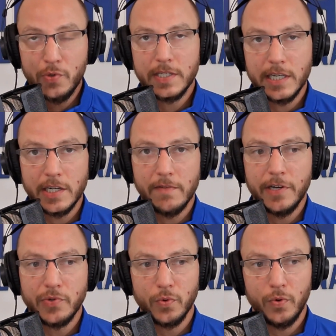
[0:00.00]
you as the
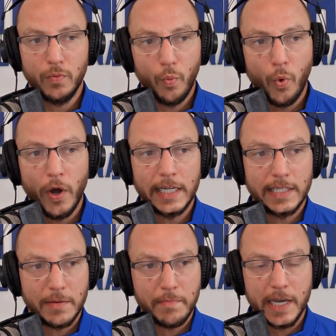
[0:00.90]
individual
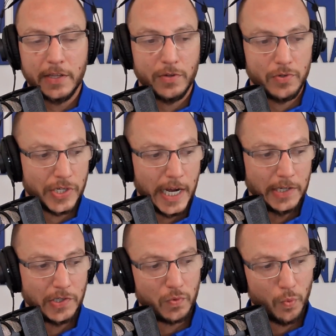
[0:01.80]
wanting to make those
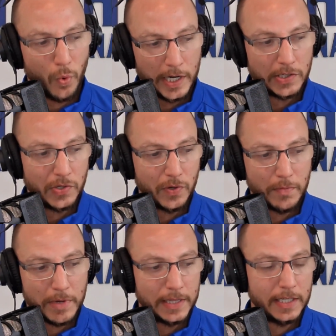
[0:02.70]
changes, wanting to
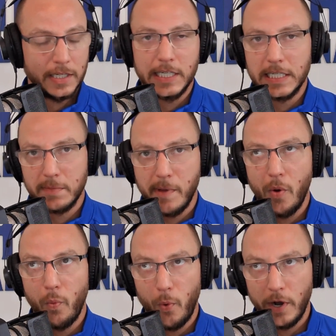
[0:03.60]
admit that you need some
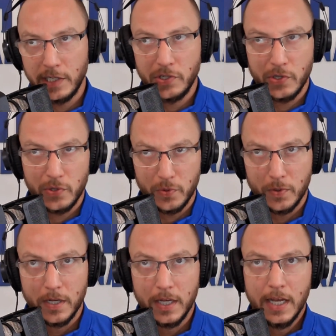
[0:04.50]
help, wanting
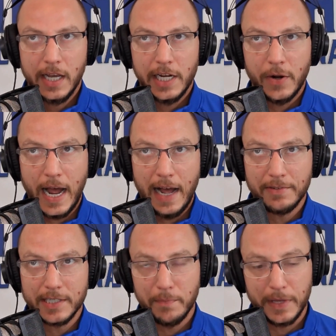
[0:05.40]
to
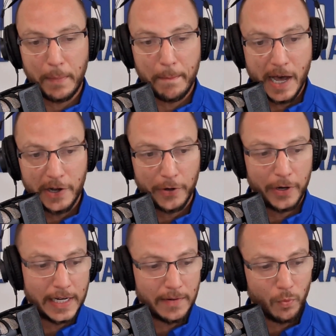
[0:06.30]
have something
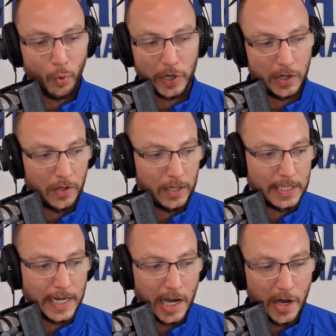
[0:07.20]
better, and working
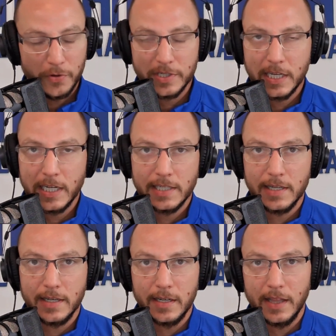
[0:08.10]
alongside others
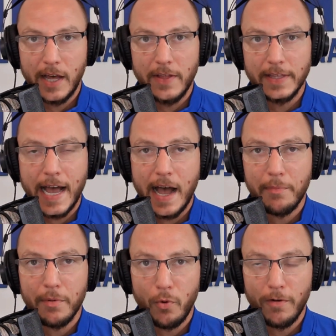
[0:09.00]
tends to allow that to
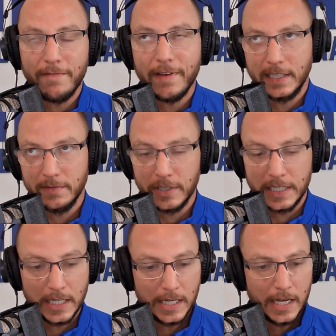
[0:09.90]
happen more effectively.